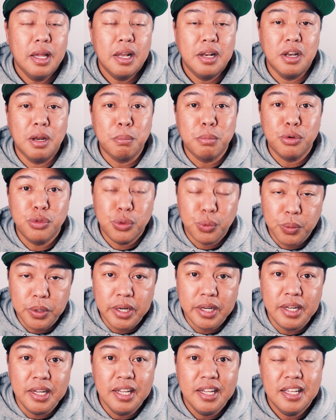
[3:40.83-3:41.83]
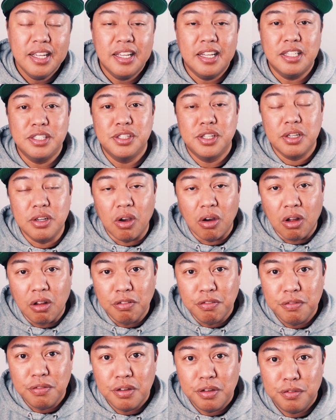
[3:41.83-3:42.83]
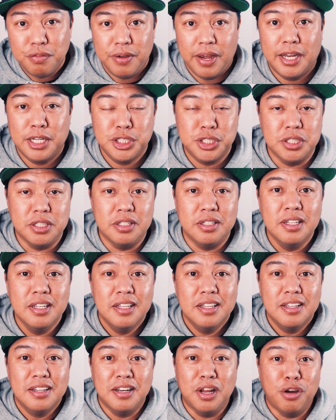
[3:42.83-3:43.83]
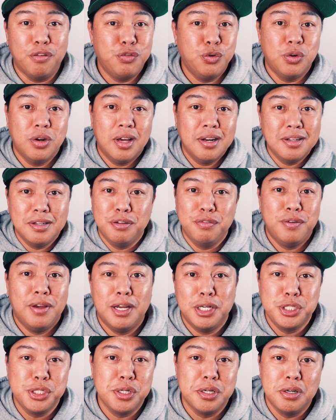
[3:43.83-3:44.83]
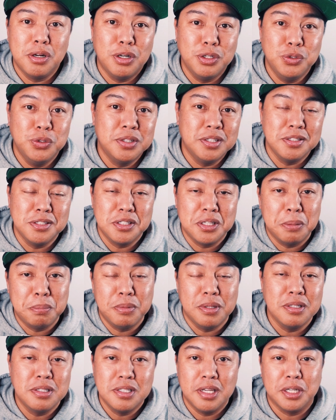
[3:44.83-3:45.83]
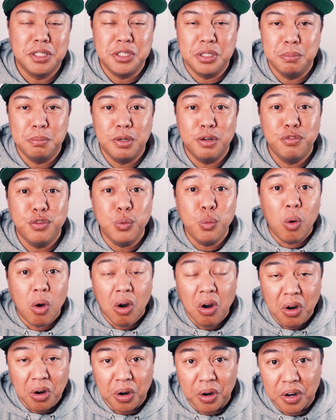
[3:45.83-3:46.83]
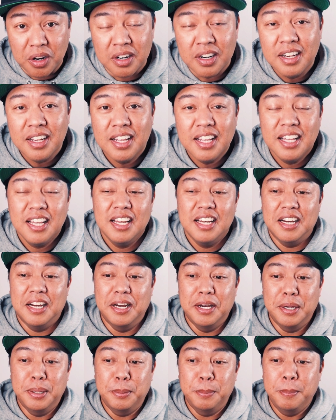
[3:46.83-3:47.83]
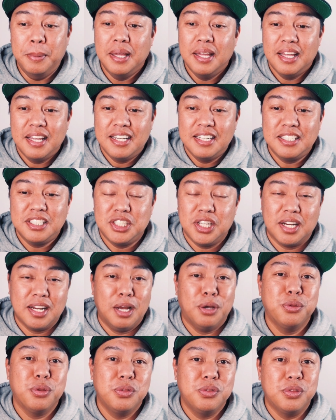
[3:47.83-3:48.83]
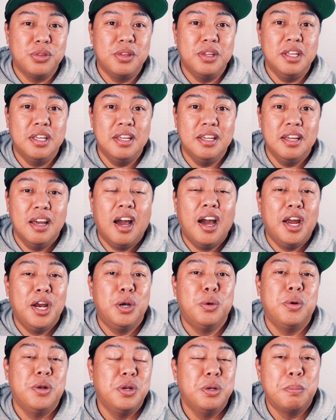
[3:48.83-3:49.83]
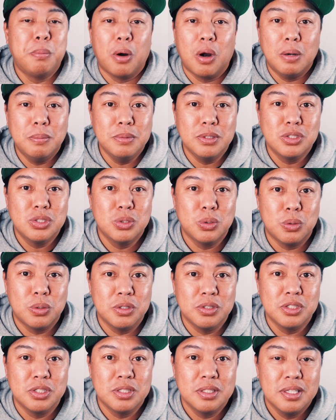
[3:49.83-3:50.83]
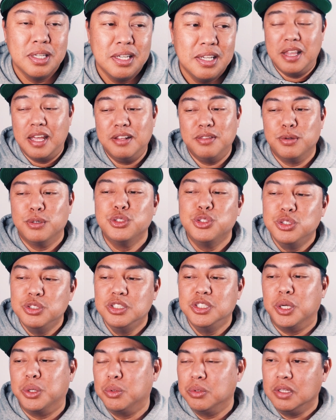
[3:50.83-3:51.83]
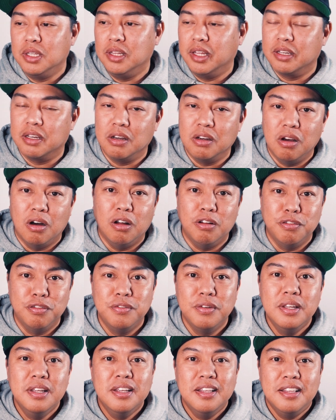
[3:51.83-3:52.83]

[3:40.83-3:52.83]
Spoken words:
Number three is the golf fashion. Now, if you're not into fashion at all, you can skip this section, but if you are, check out the higher end department stores. There's generally like a golf